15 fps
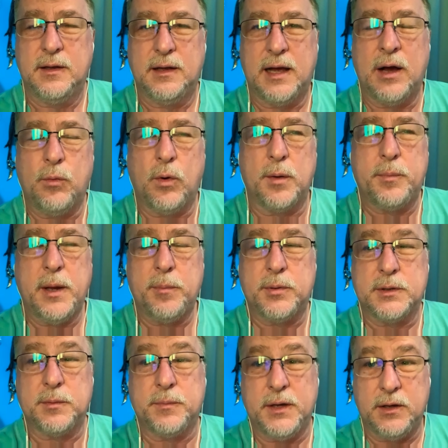I want people
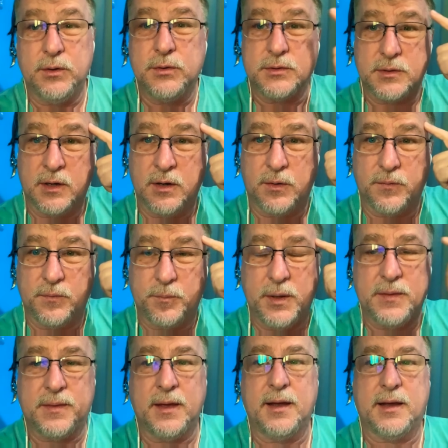to be
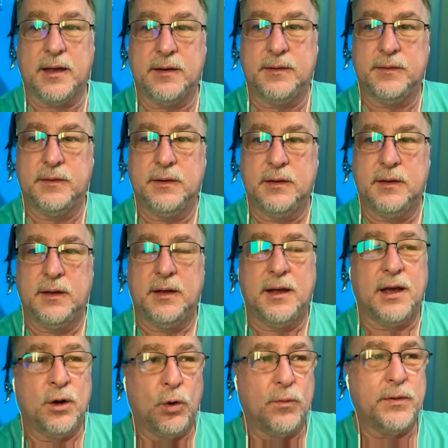thinking.
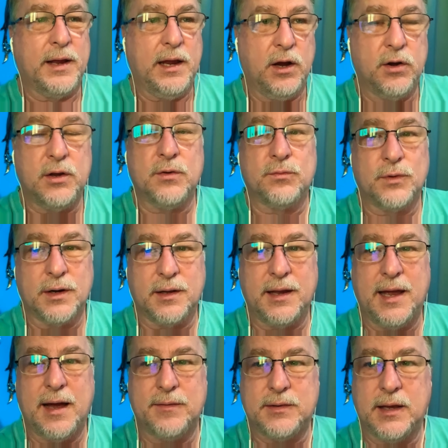And over here, you really
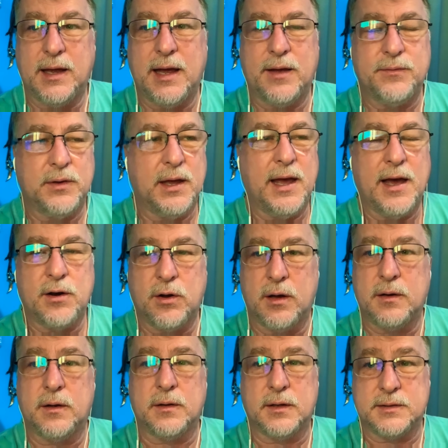have to have your head
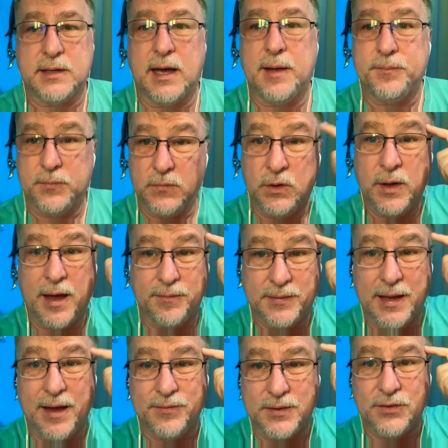on all the time. You have
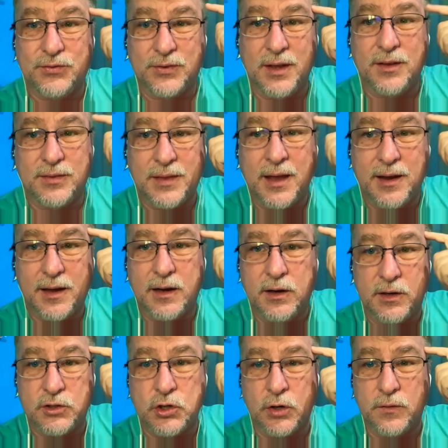to have this thing thinking
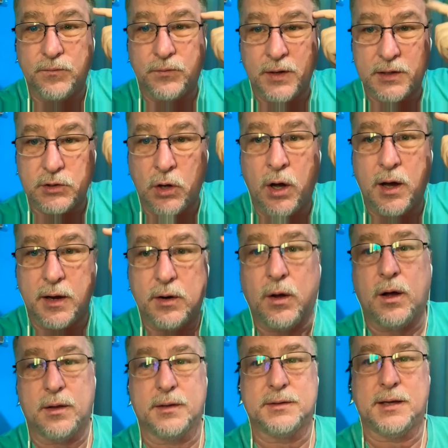and flicked on
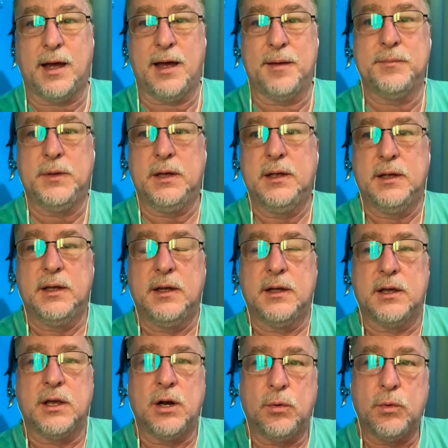all the time,
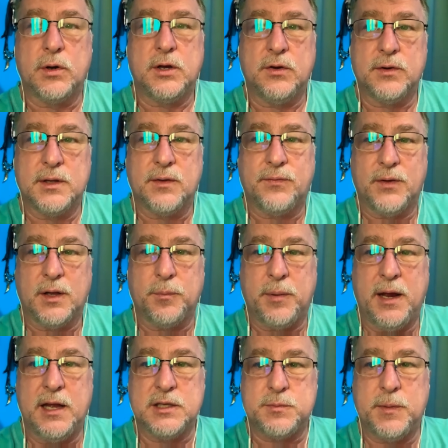you know, when you're in the
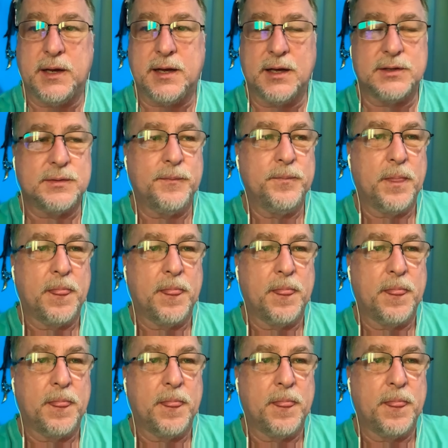Philippines, because